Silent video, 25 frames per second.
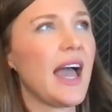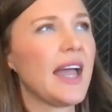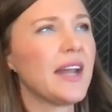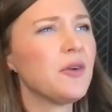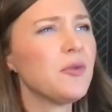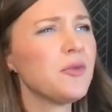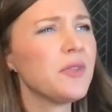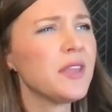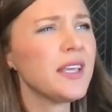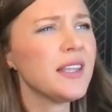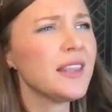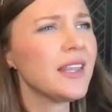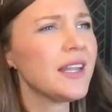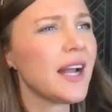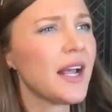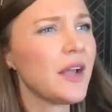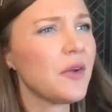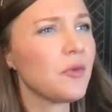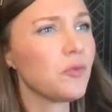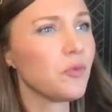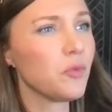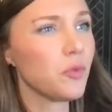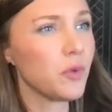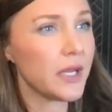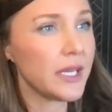I don't think that
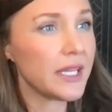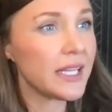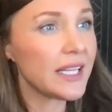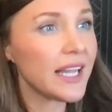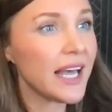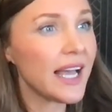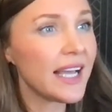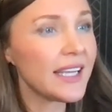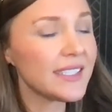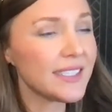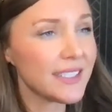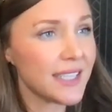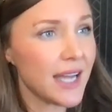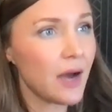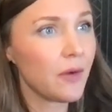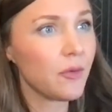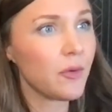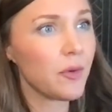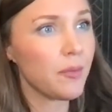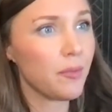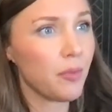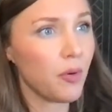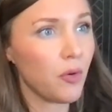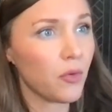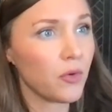I realized how
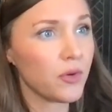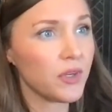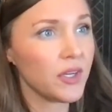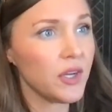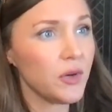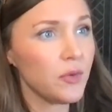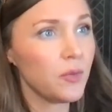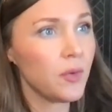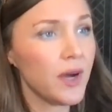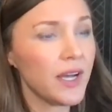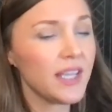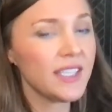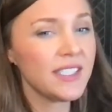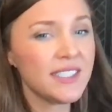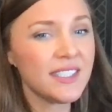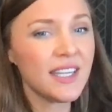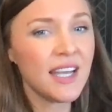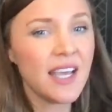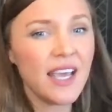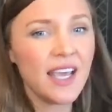important it was